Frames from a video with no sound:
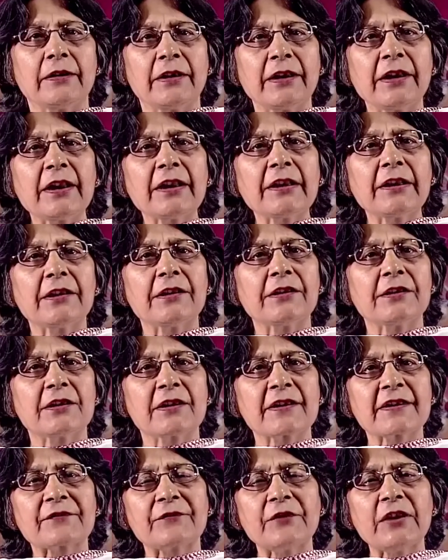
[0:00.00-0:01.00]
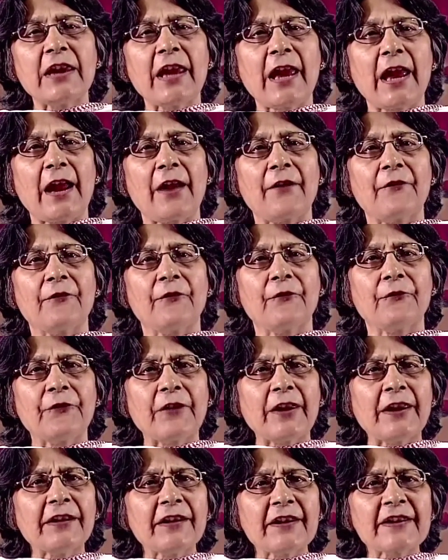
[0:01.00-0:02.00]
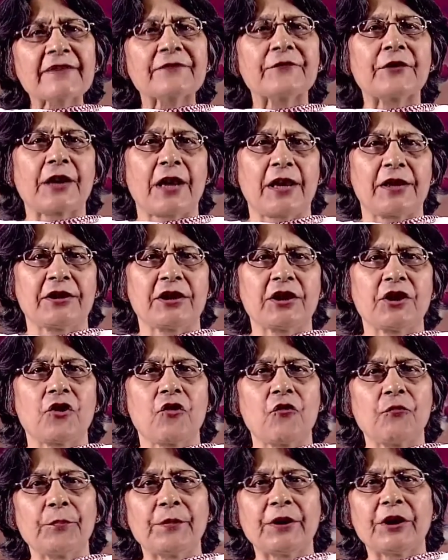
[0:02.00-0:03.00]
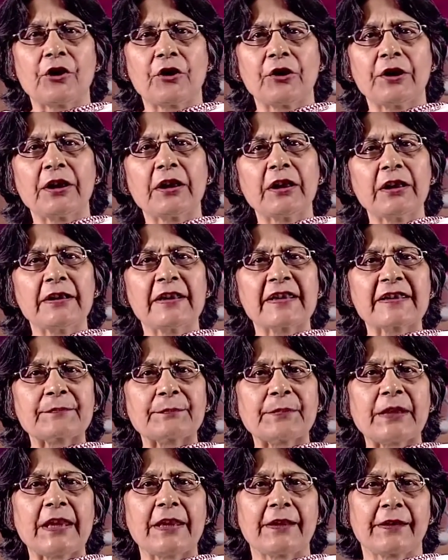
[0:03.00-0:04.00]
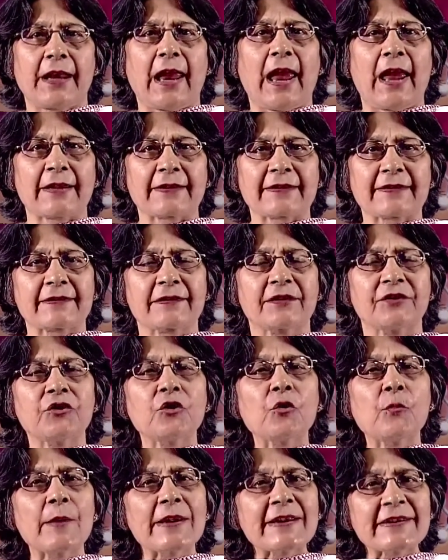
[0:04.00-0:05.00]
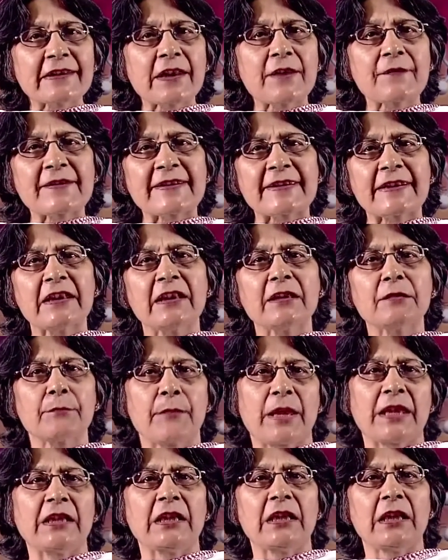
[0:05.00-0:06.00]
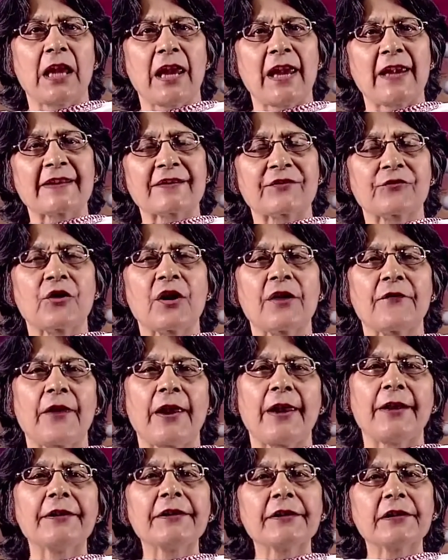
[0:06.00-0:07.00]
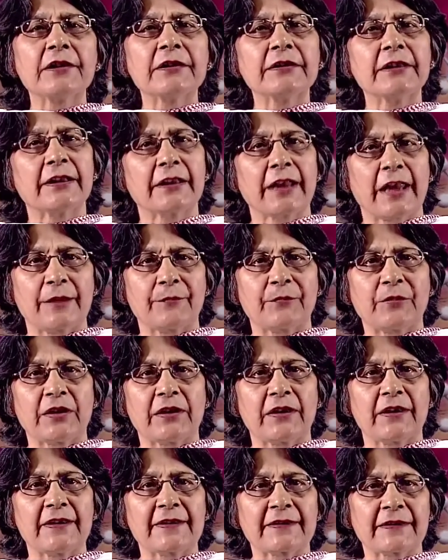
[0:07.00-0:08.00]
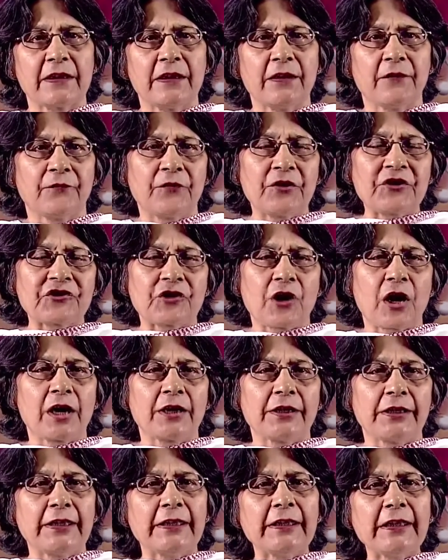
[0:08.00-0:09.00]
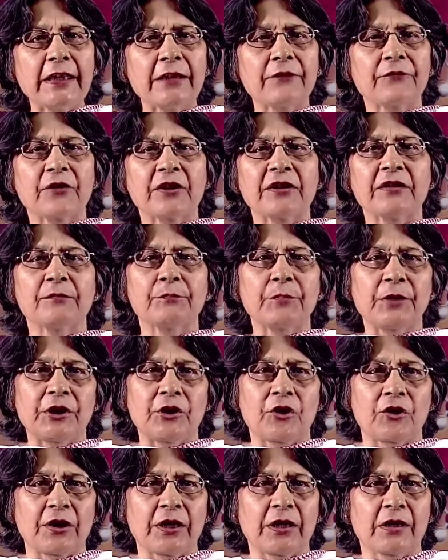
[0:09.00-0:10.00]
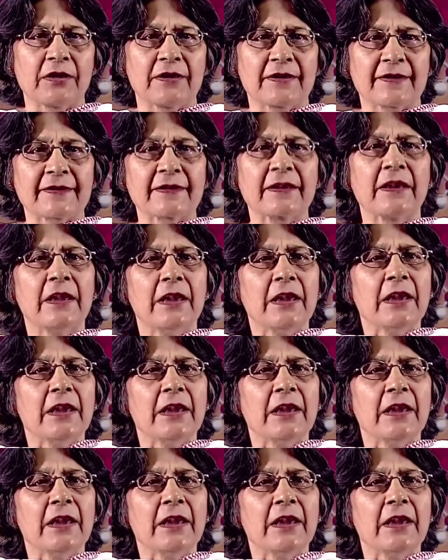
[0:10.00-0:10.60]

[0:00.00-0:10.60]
Dear learners, we have various variety of periodical display racks. You must have seen many as you have entered the libraries which are dealing with periodicals.